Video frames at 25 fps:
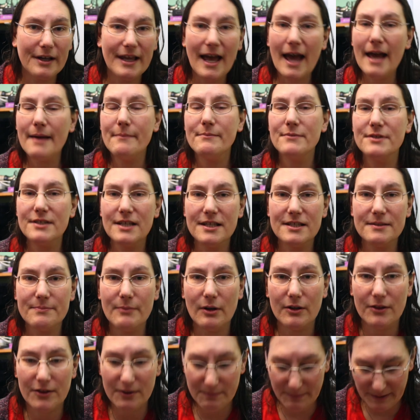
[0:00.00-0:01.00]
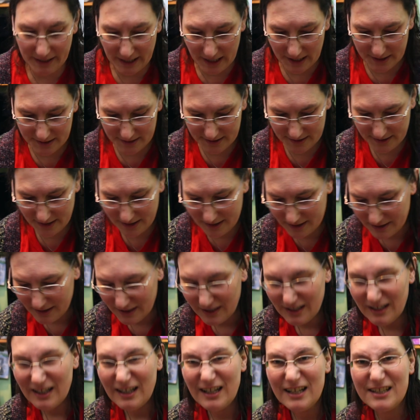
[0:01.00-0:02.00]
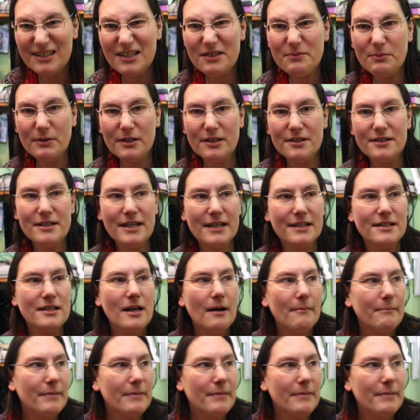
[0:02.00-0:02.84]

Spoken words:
games this month because it's one of those things.